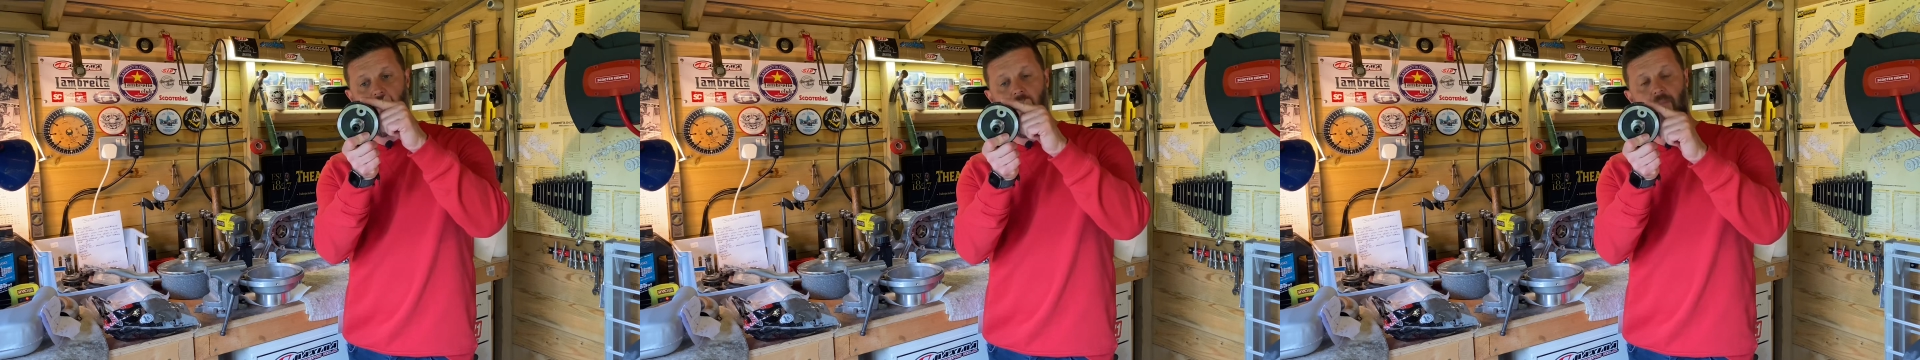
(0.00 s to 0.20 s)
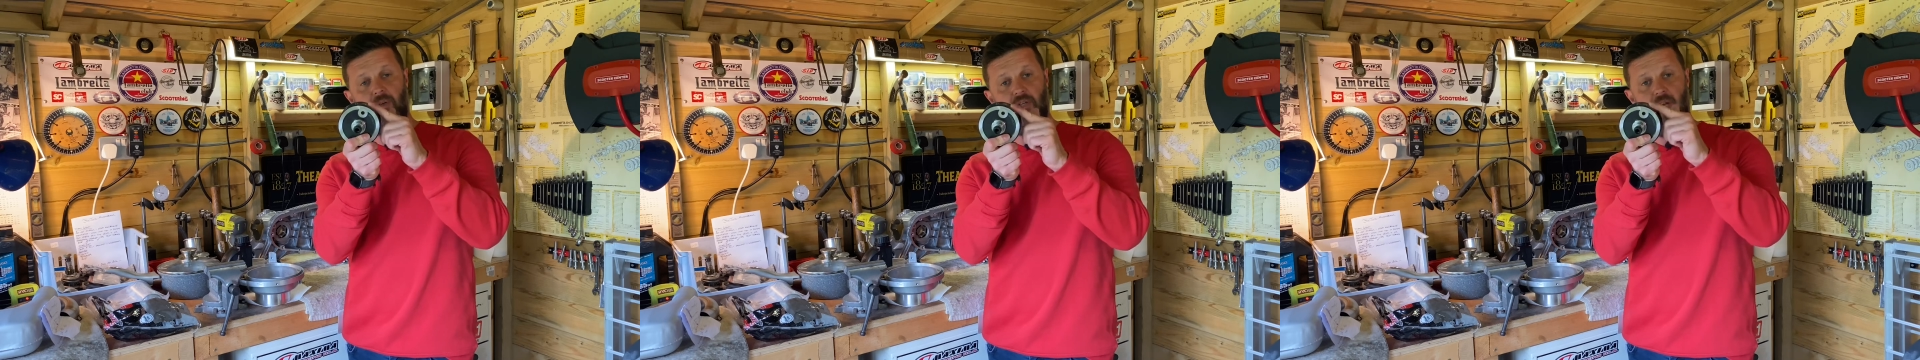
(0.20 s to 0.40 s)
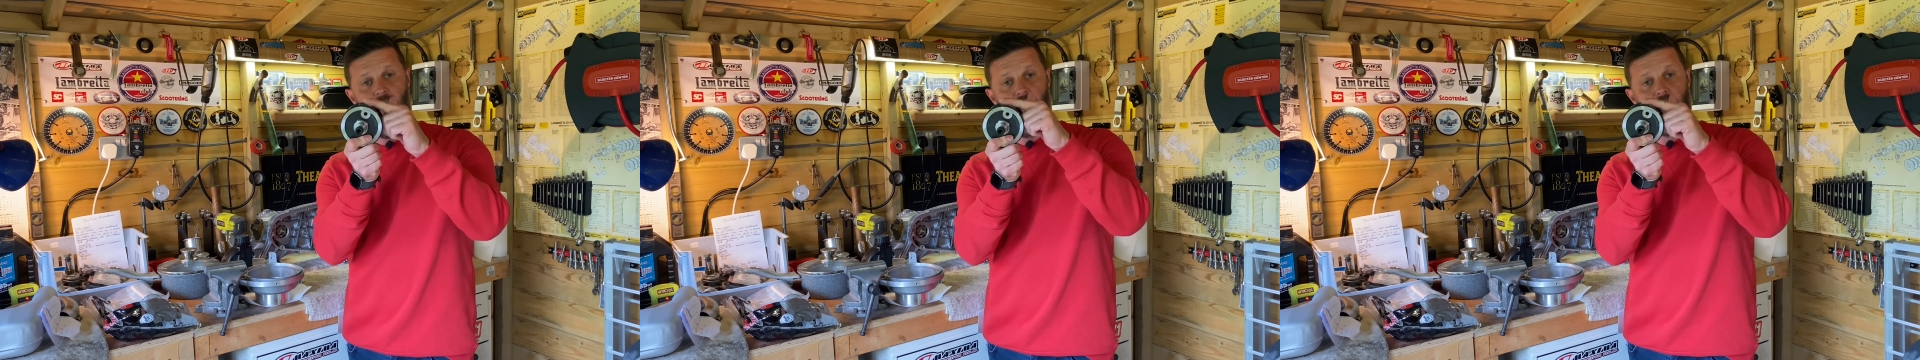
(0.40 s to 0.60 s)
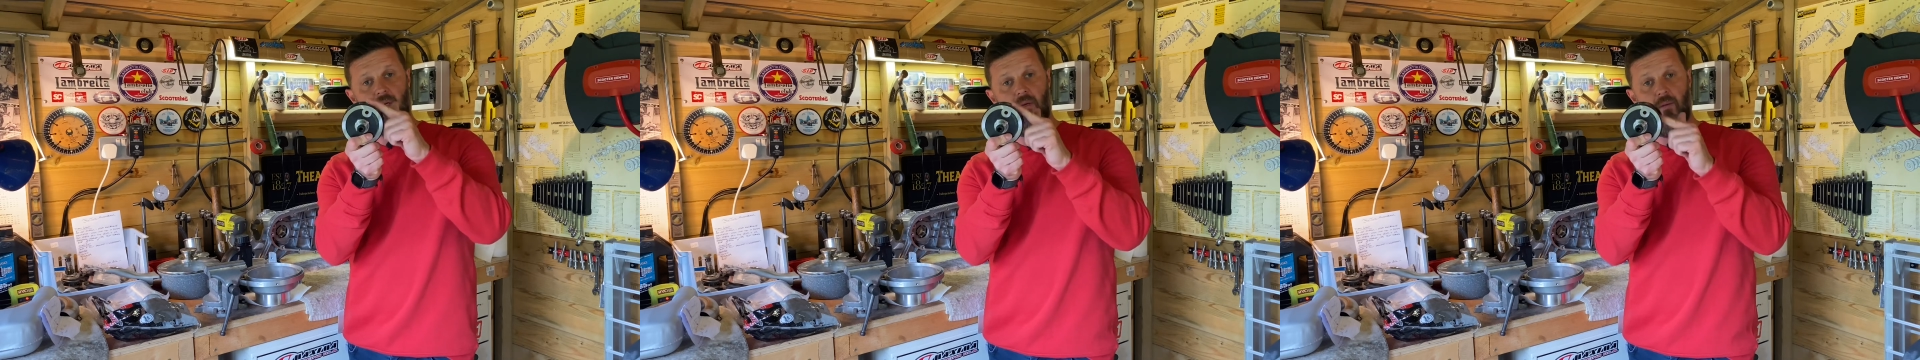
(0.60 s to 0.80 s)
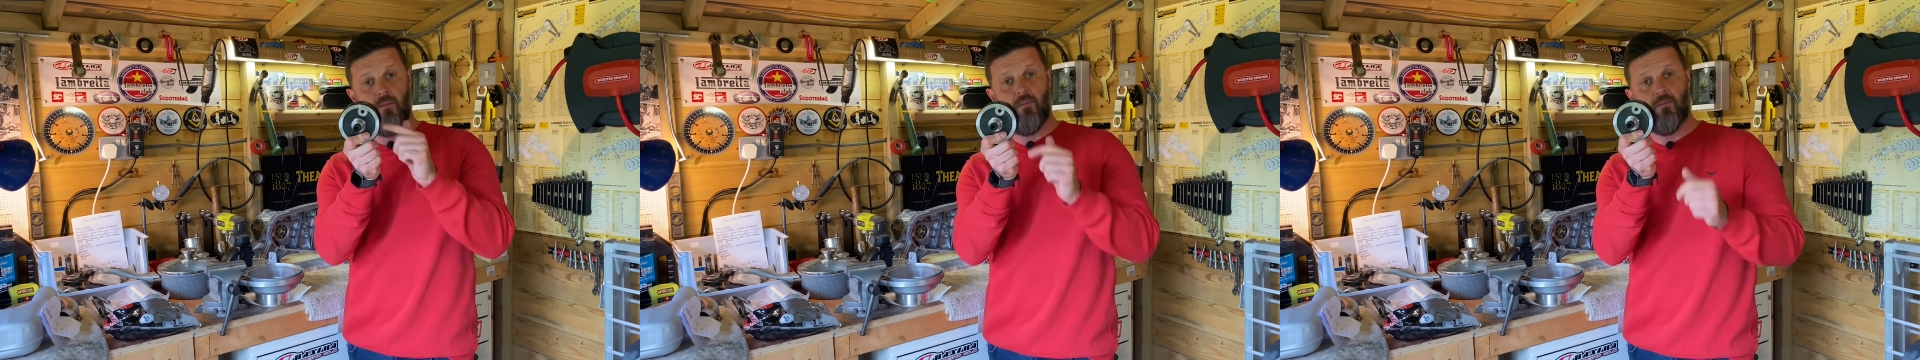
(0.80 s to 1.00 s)
machined
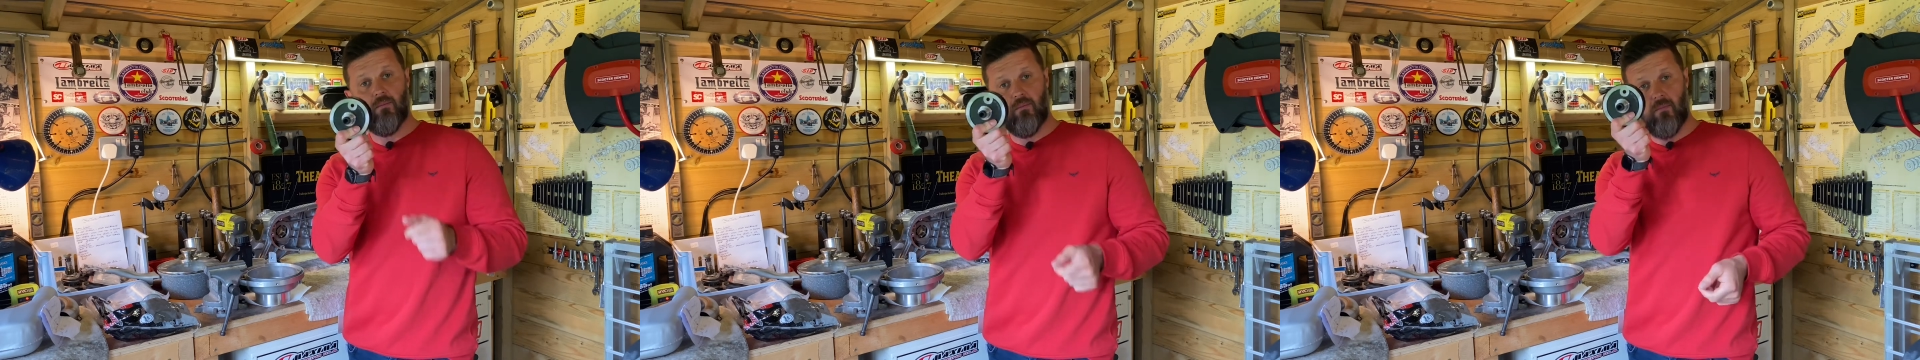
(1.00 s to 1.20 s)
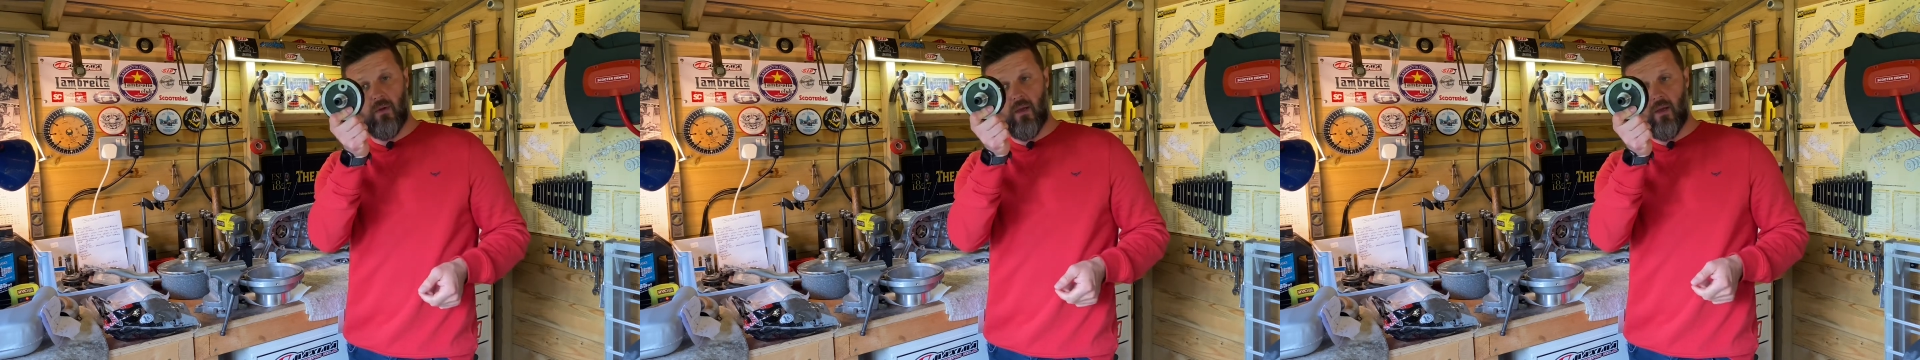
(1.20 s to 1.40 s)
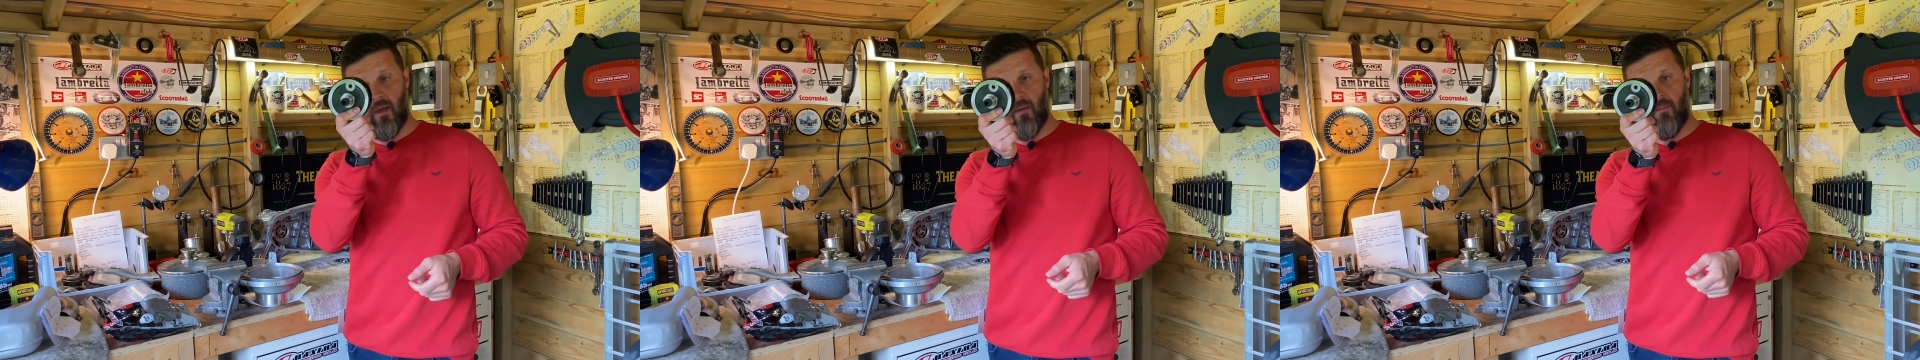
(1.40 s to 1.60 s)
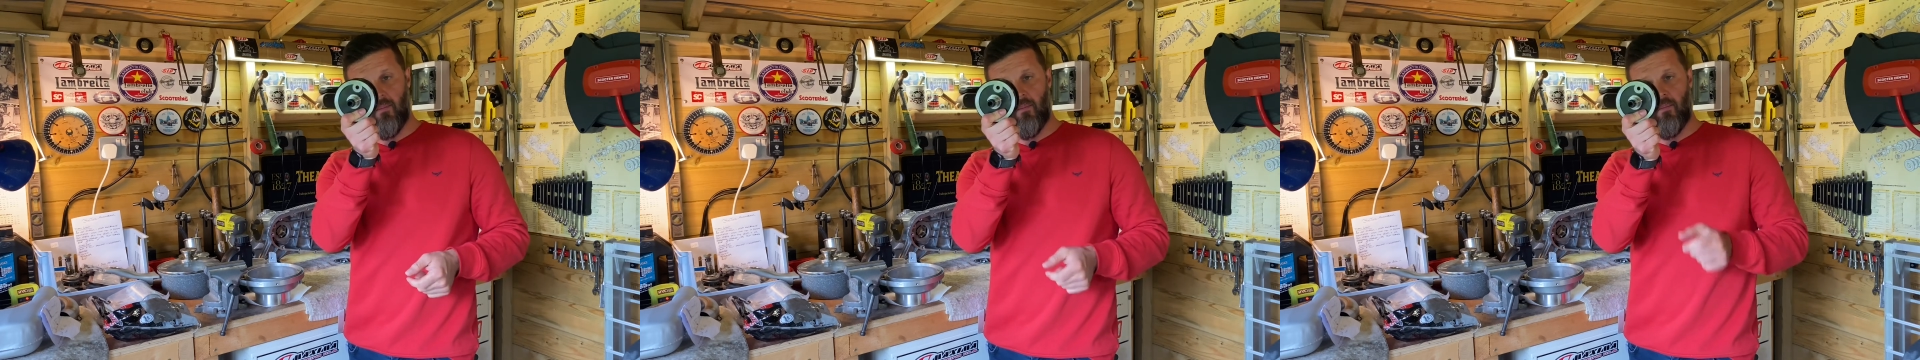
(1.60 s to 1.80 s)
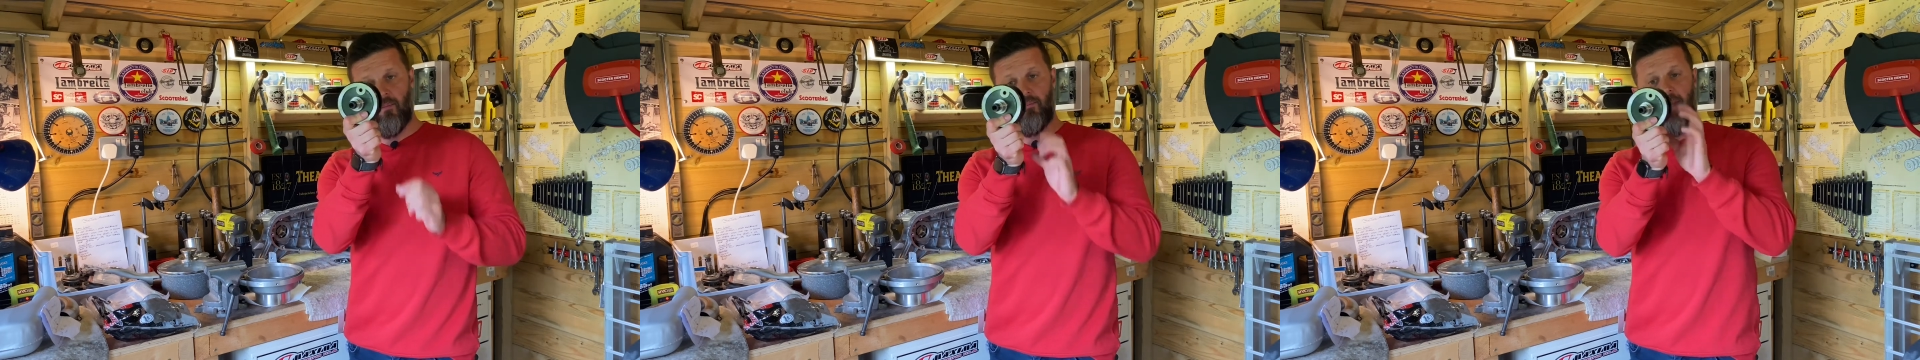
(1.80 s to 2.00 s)

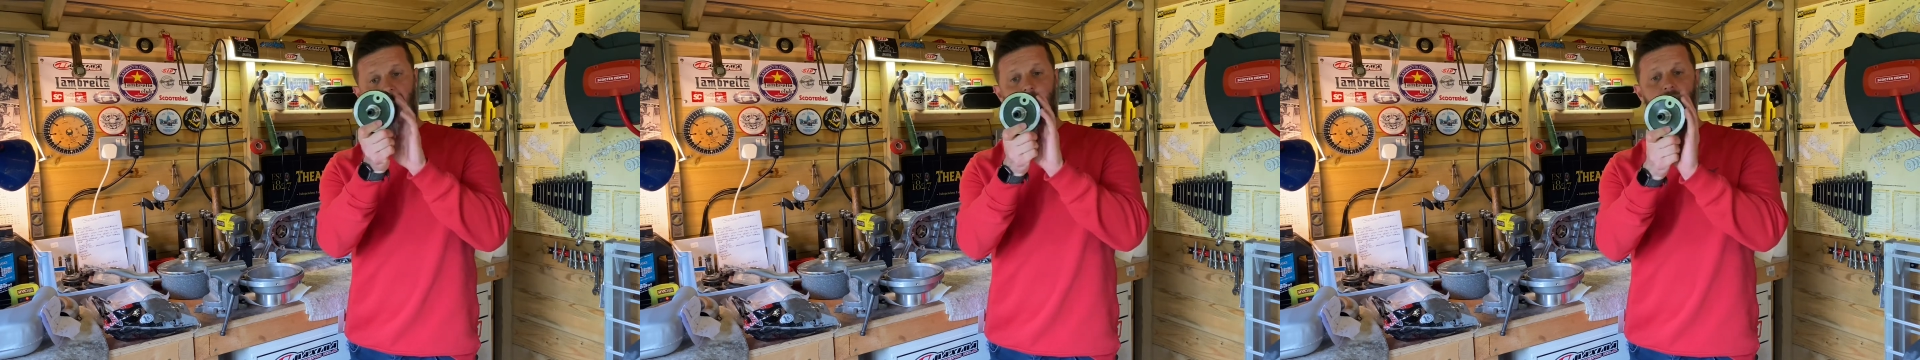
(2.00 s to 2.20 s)
big